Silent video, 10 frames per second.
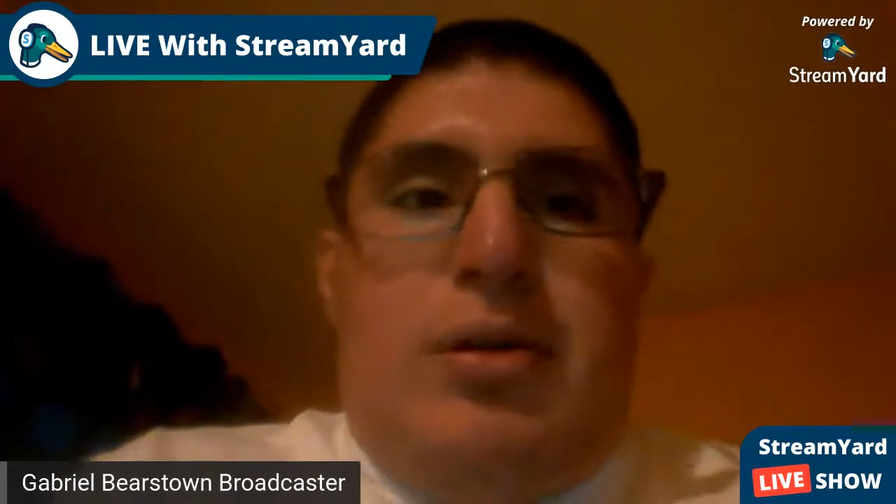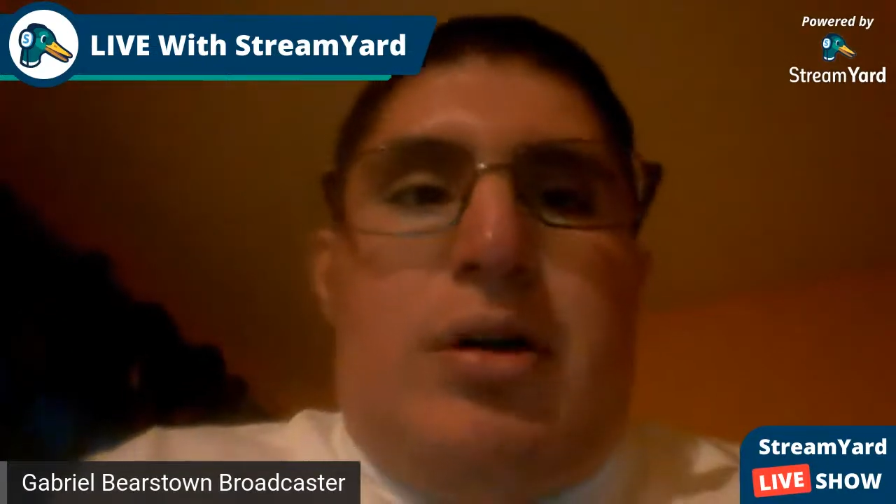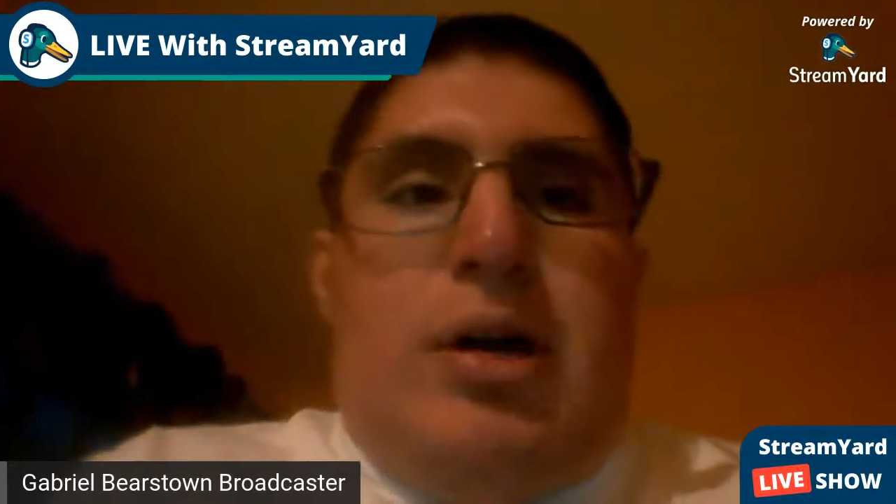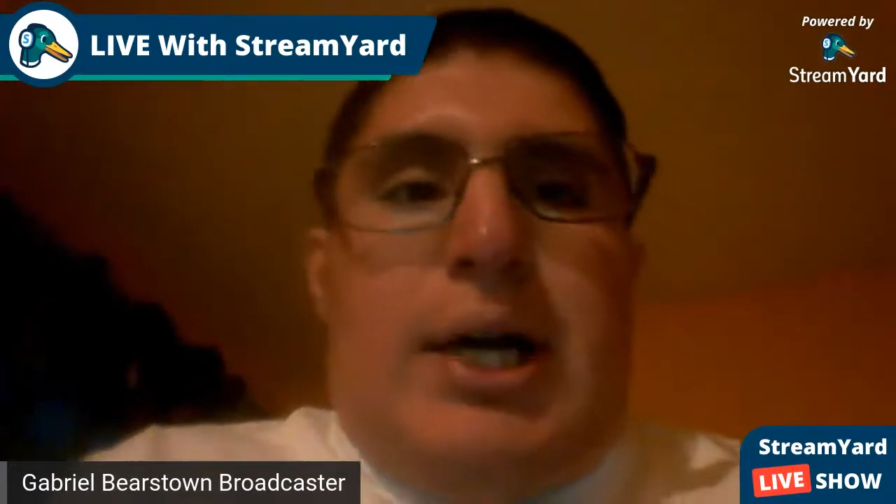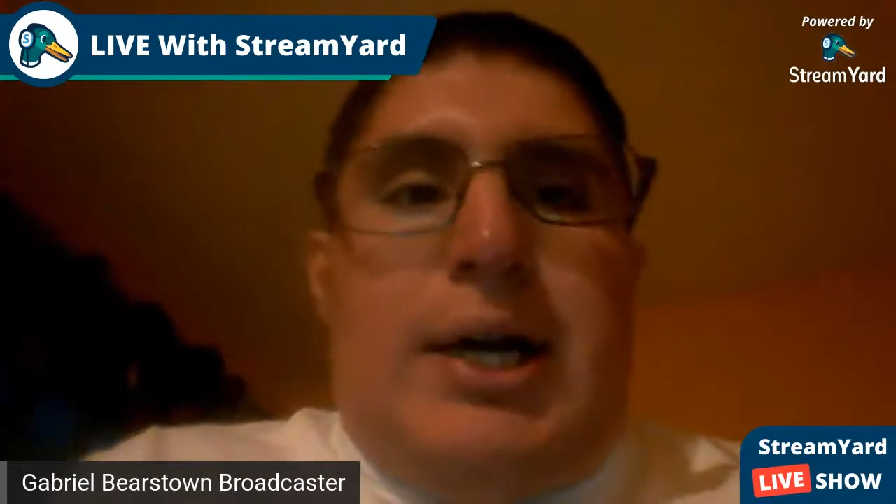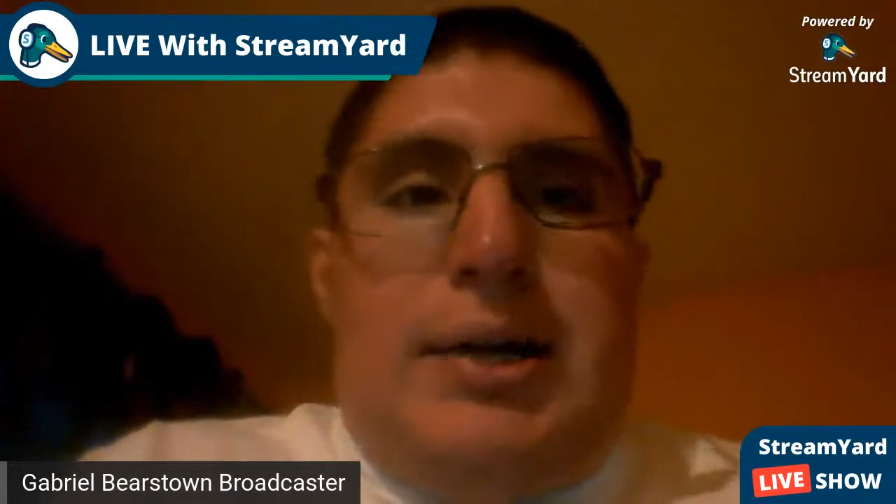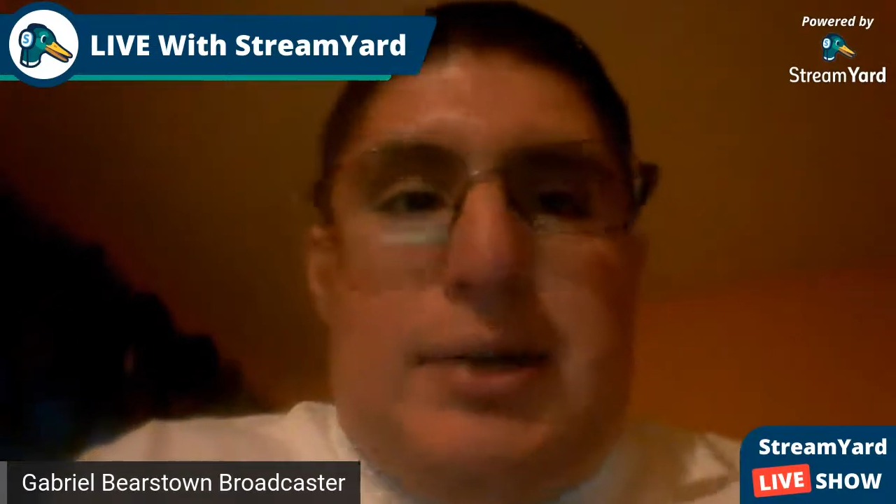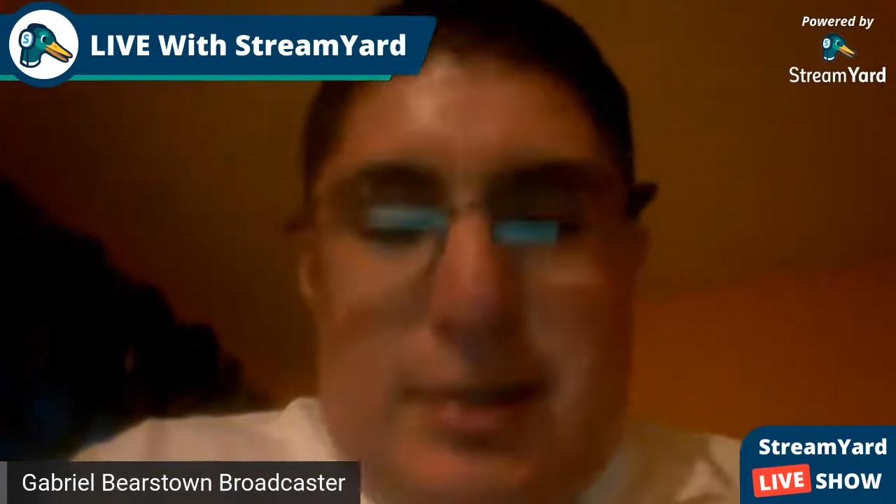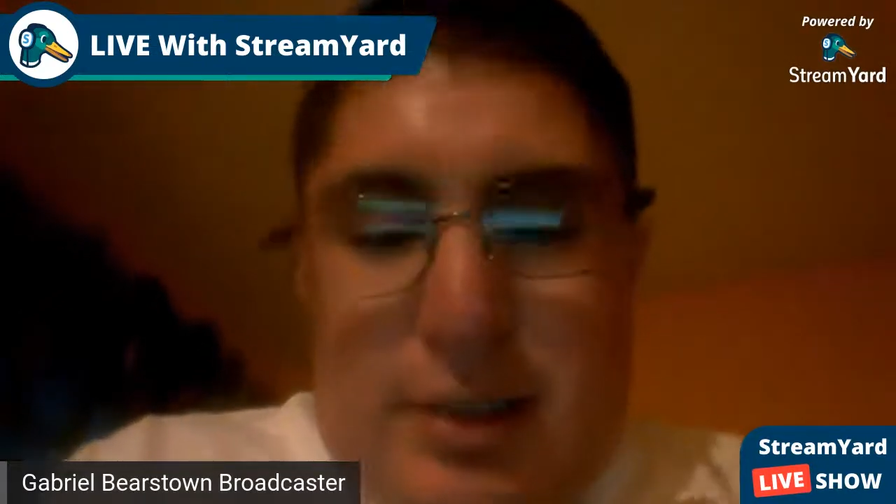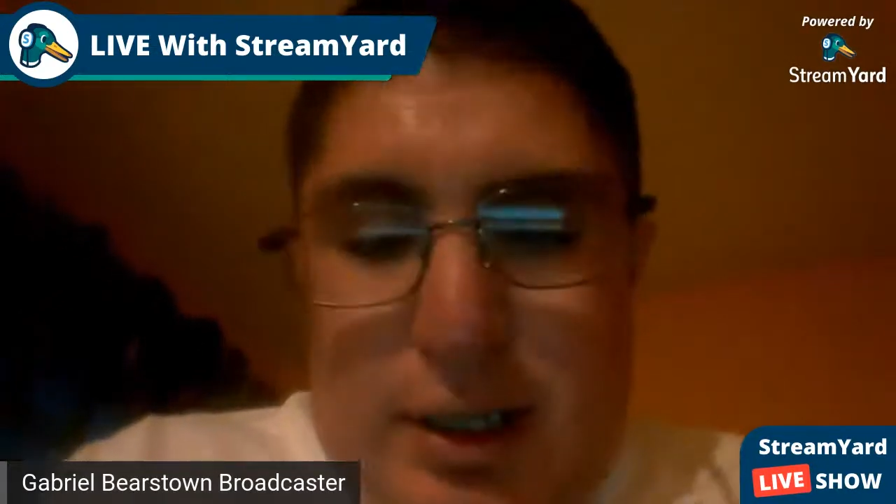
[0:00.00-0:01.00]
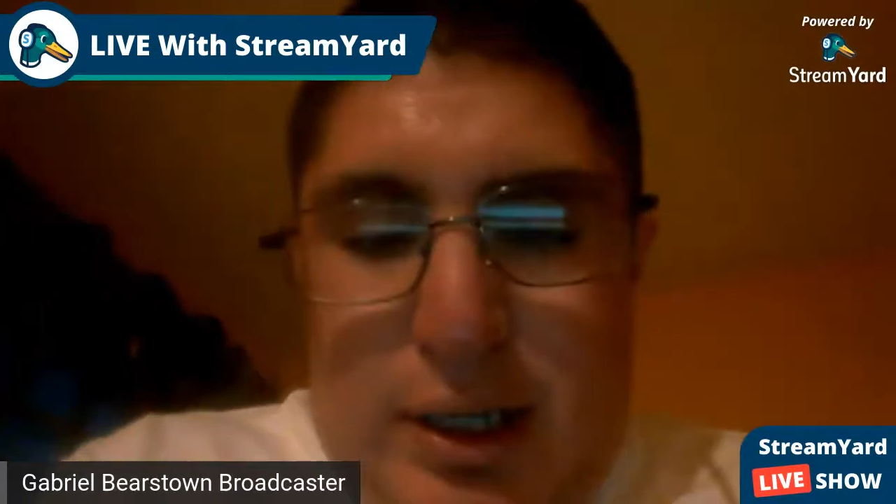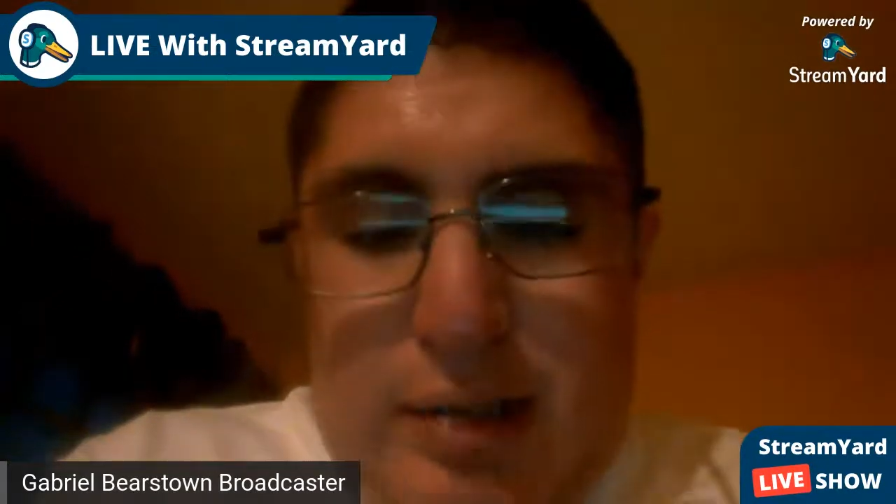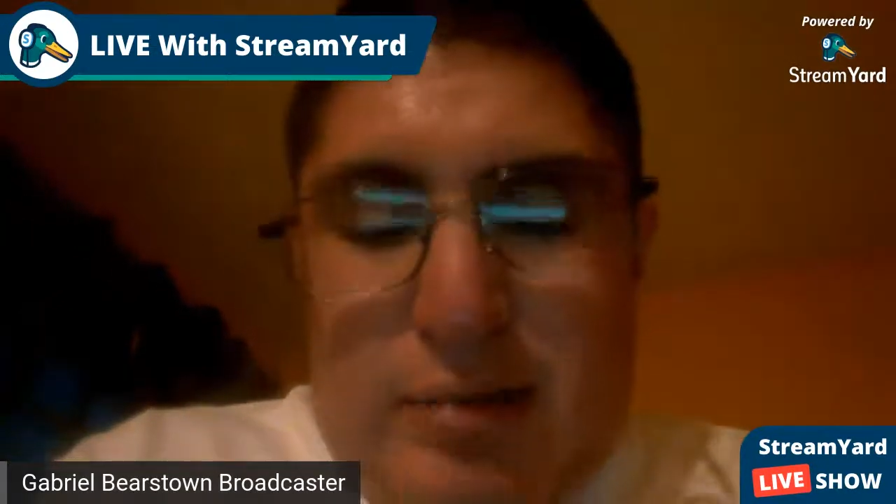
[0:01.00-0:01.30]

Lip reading: Okay? The